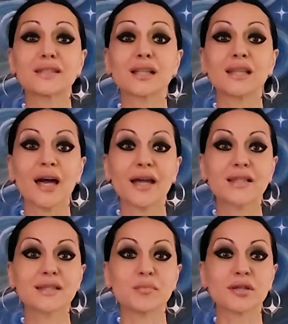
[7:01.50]
to like,
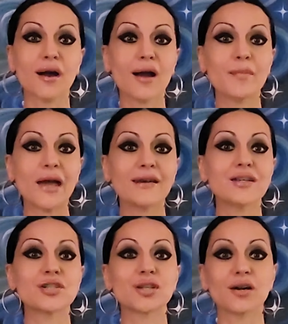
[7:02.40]
subscribe, and
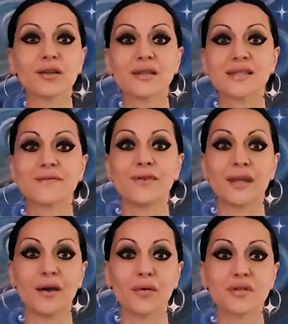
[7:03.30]
share this
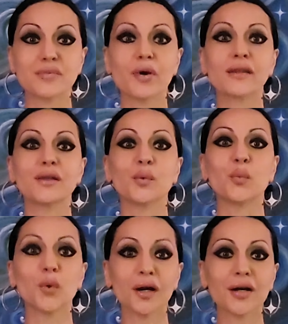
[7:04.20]
video. Spread the
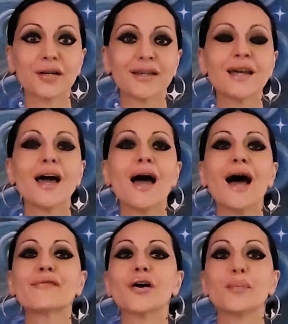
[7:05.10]
word.
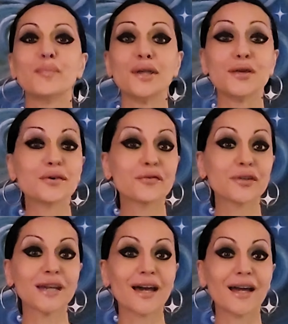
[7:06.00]
Have a beautiful
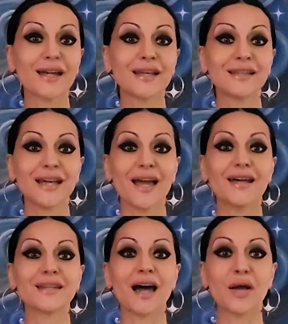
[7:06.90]
day,
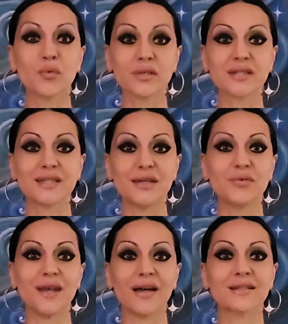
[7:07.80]
and I will see you
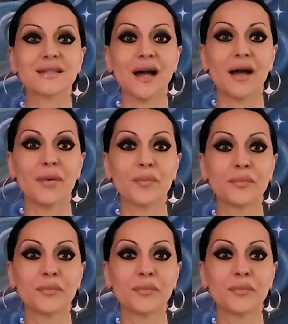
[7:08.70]
next time.